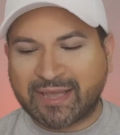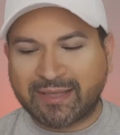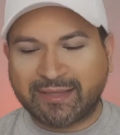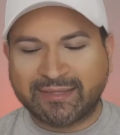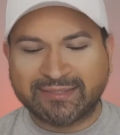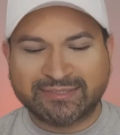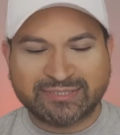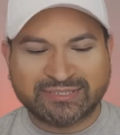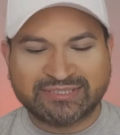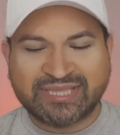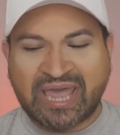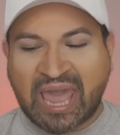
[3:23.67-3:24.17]
It
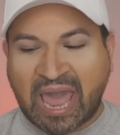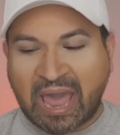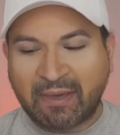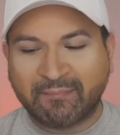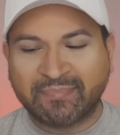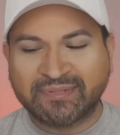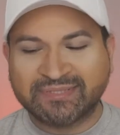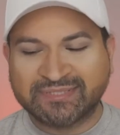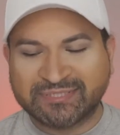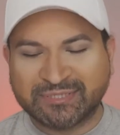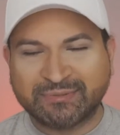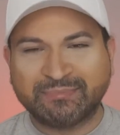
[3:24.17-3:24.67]
just
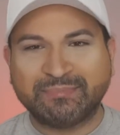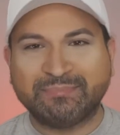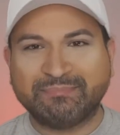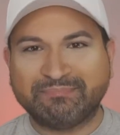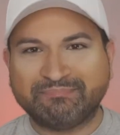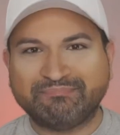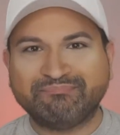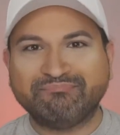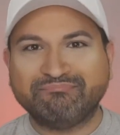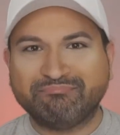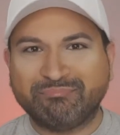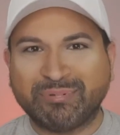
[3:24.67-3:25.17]
happened to
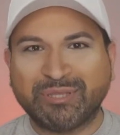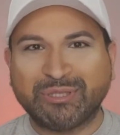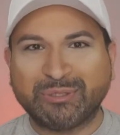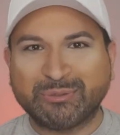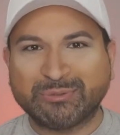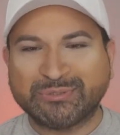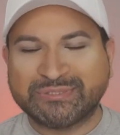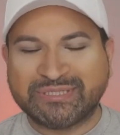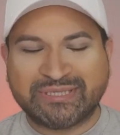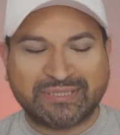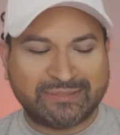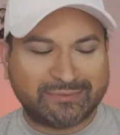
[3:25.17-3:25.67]
be
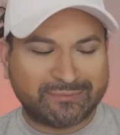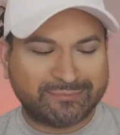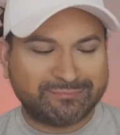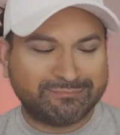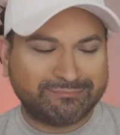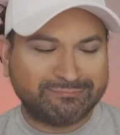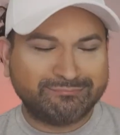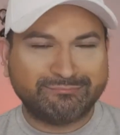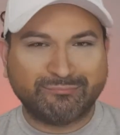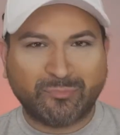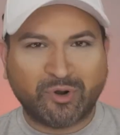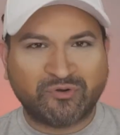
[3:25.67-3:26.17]

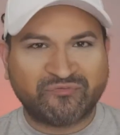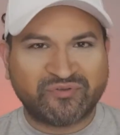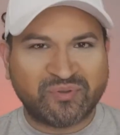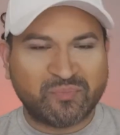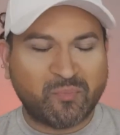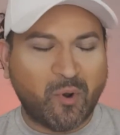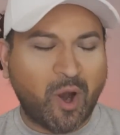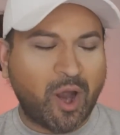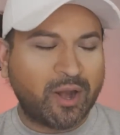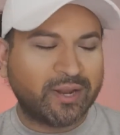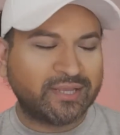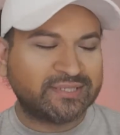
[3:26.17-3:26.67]
using Morphe
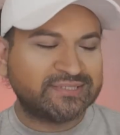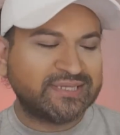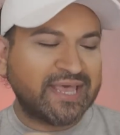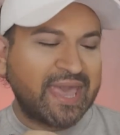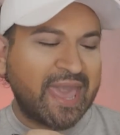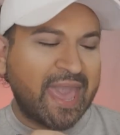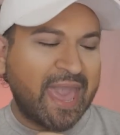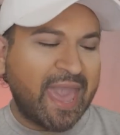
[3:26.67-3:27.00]
products.